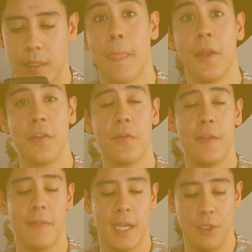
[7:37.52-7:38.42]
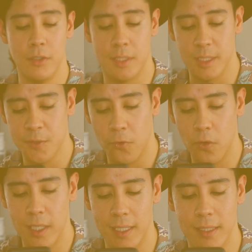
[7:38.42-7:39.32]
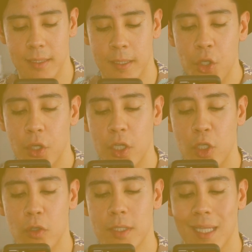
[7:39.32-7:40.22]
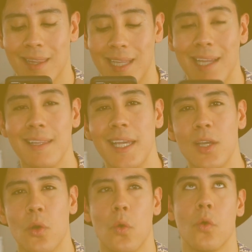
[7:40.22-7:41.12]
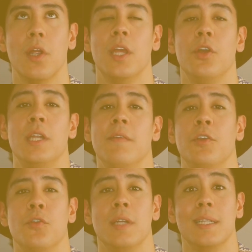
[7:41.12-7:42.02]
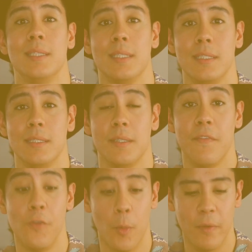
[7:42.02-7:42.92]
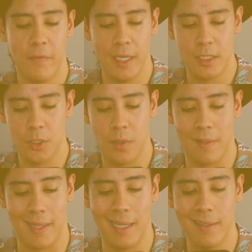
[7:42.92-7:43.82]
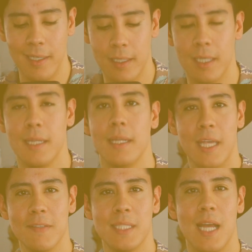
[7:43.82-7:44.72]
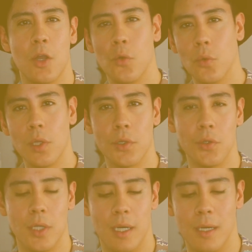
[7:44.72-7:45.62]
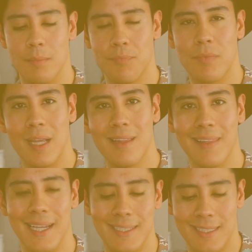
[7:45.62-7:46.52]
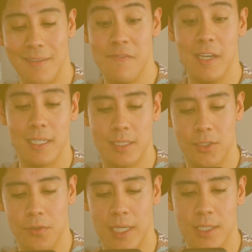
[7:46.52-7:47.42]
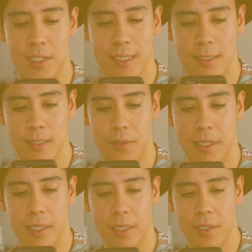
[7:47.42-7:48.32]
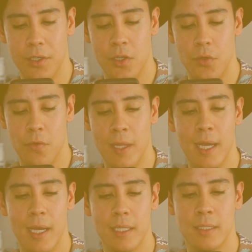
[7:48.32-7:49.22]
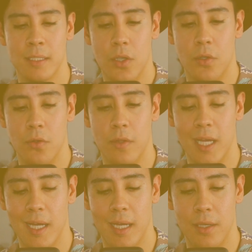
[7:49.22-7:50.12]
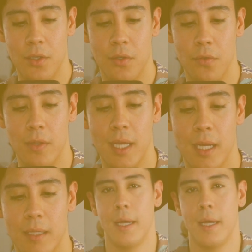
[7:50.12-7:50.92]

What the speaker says: Another thing that I use this for is you can use light leak, or you can even do an instant film effect. So with light leak, it gives it that cool little light effect. So as you guys can see right here, you can do that, you can do that, you can do that.